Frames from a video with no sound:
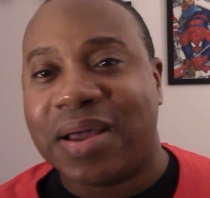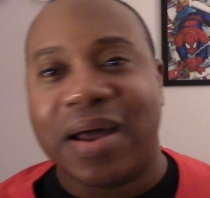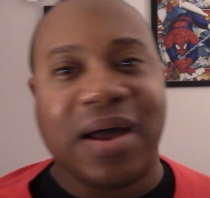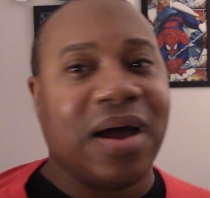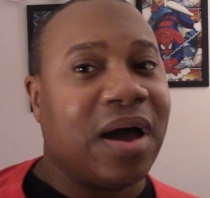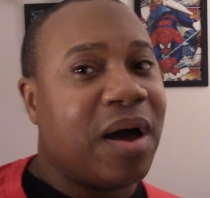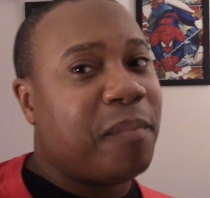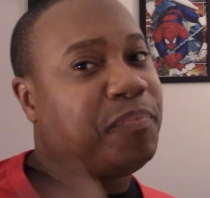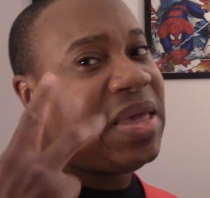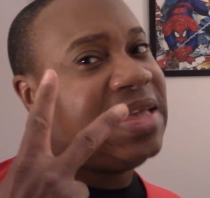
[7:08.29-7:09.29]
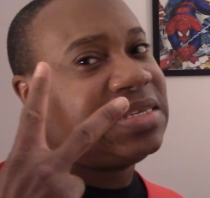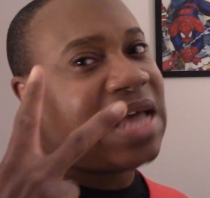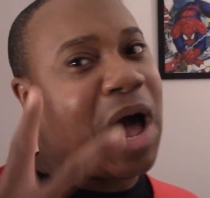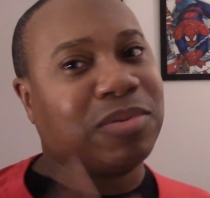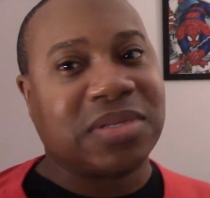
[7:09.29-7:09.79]
Uh, peace
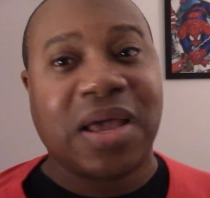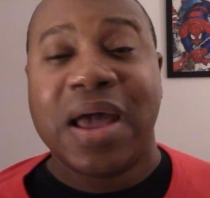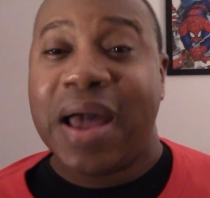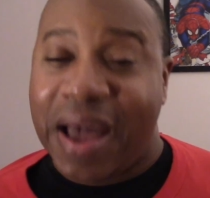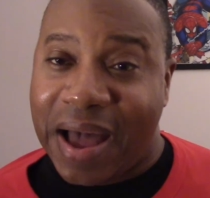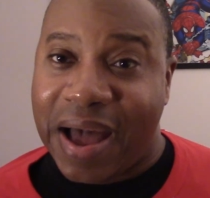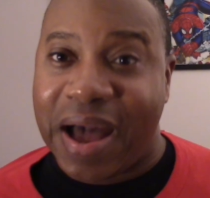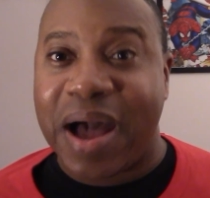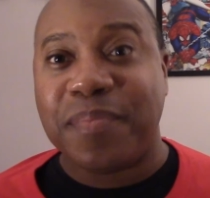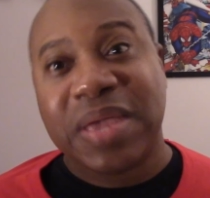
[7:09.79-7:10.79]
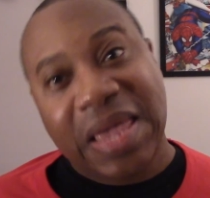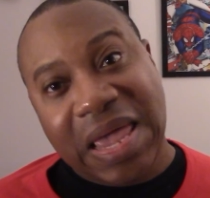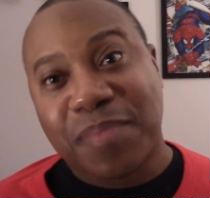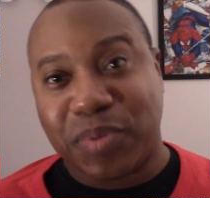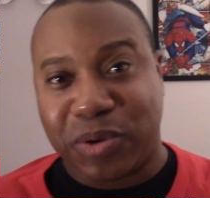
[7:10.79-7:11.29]
out, uh,
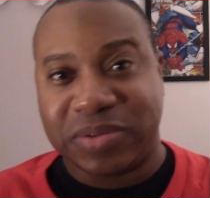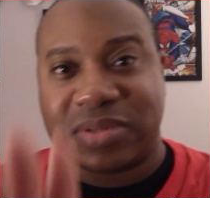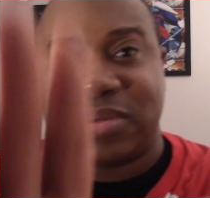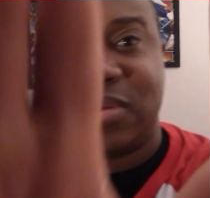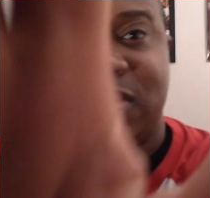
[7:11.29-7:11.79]
peoples.